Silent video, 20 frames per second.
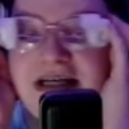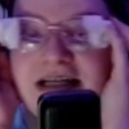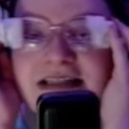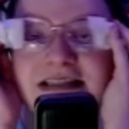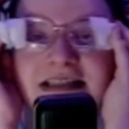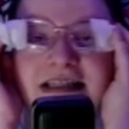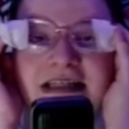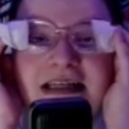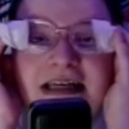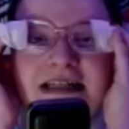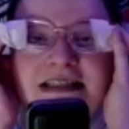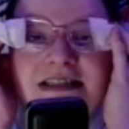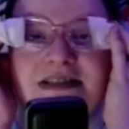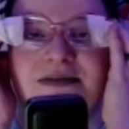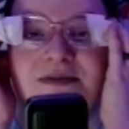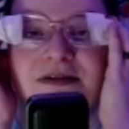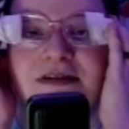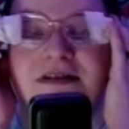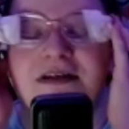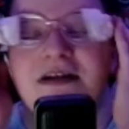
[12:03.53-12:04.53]
in the next
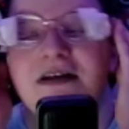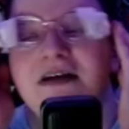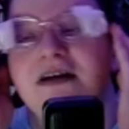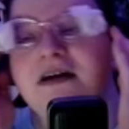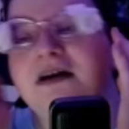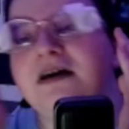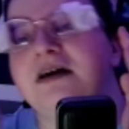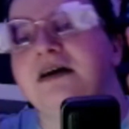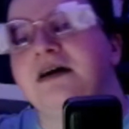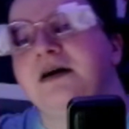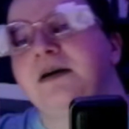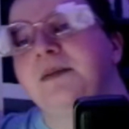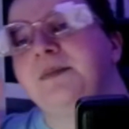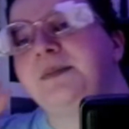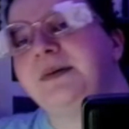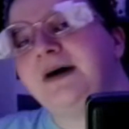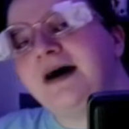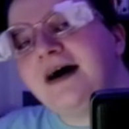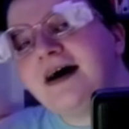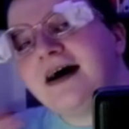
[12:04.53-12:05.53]
one.
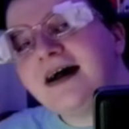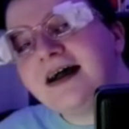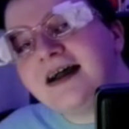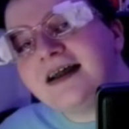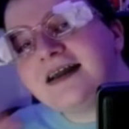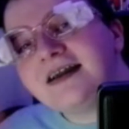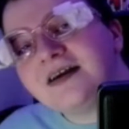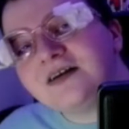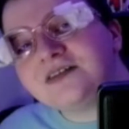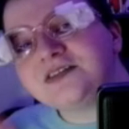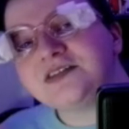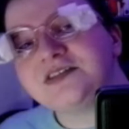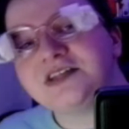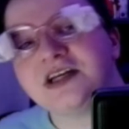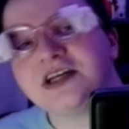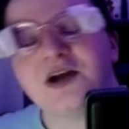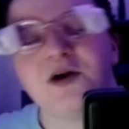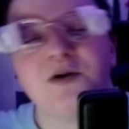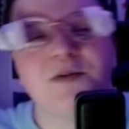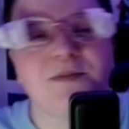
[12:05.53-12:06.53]
Bye! Also check
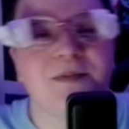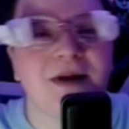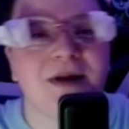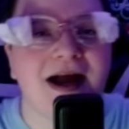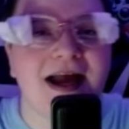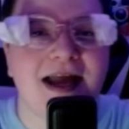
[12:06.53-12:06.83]
out my